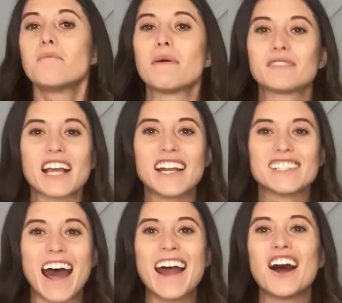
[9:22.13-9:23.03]
But besides
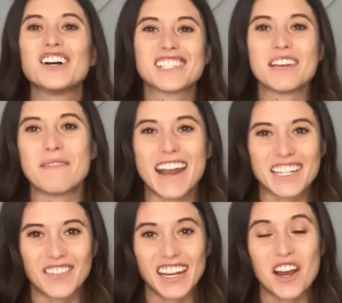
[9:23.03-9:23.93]
that, I'll see you in my next
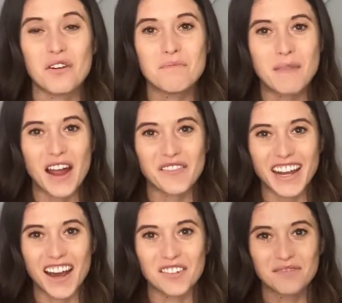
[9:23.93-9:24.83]
video. Bye for
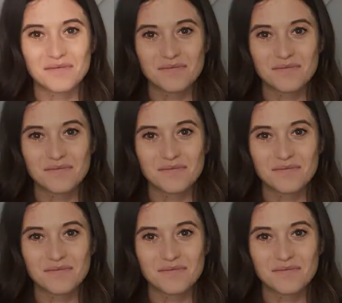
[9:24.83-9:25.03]
now.